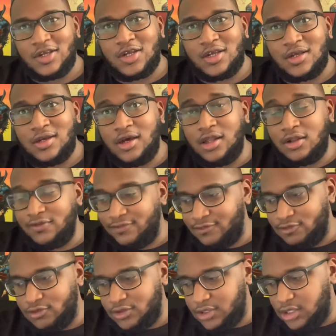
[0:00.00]

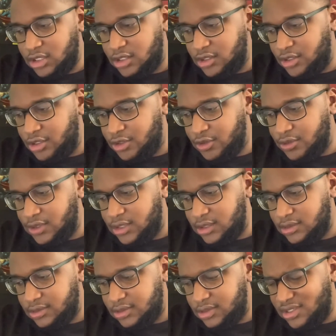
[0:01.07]
colorful, you know,
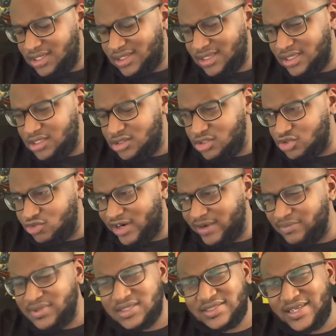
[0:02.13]
and I think he
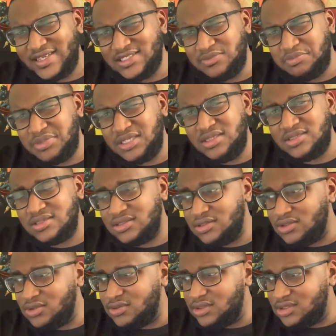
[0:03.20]
described us as beasts, you
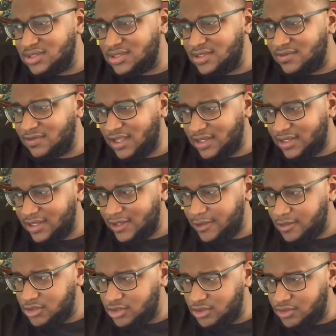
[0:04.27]
know, and stuff like that.
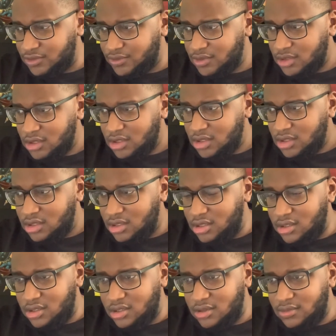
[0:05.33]
So
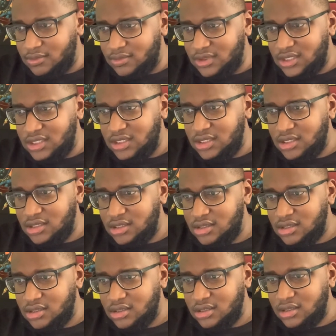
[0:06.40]
he
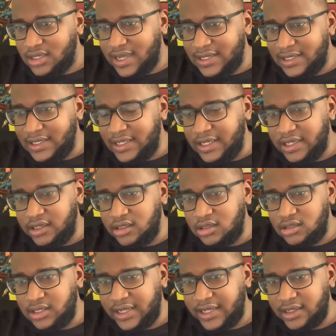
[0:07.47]
kind of
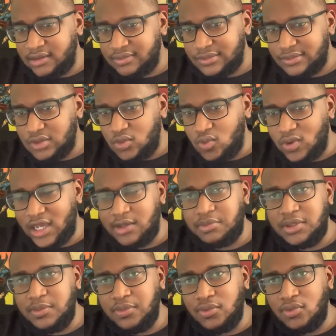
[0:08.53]
held like white
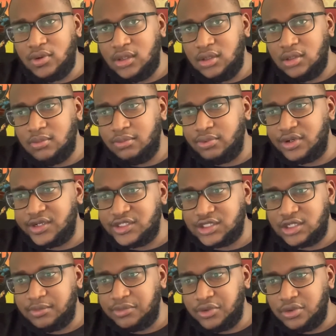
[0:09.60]
people in the British
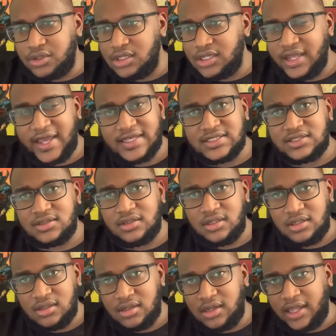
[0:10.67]
community
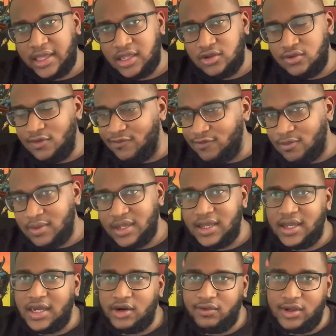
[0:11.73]
in uniform in
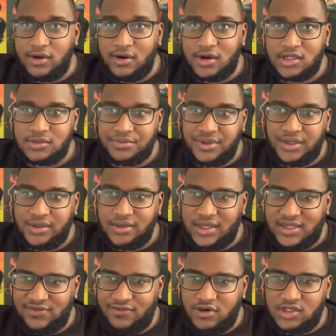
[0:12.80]
high regards, but
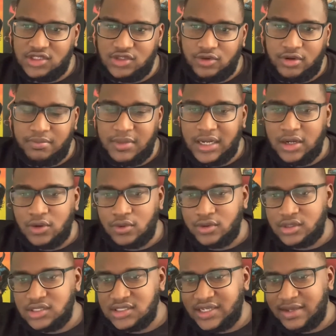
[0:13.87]
as far as certain
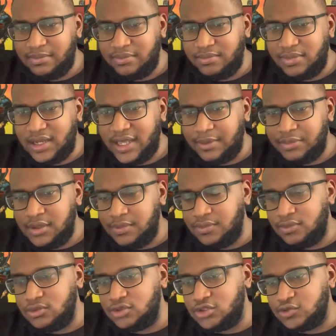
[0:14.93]
minorities like black
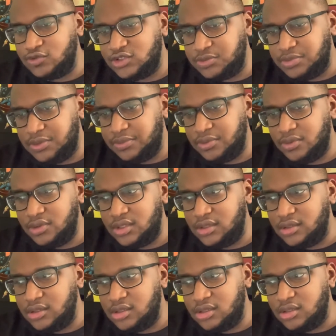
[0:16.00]
people, Jewish people, and
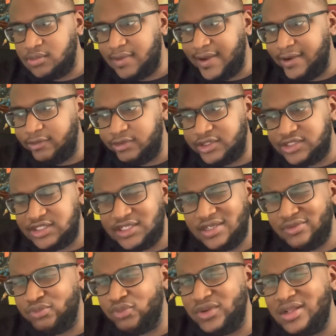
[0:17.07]
Irish, he
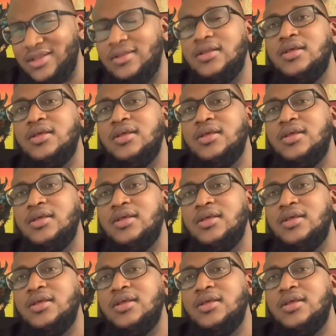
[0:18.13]
didn't really